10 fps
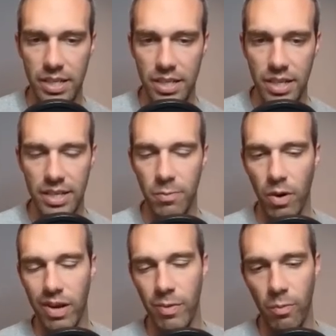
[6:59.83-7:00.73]
It
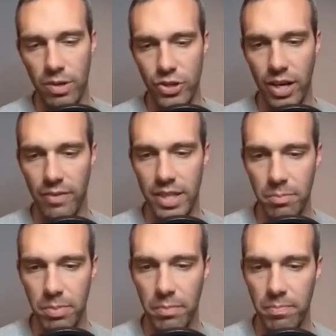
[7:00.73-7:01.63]
won't one-shot everything,
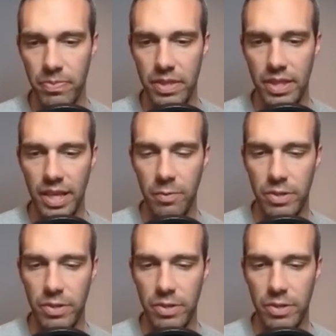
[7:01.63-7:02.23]
but like when you're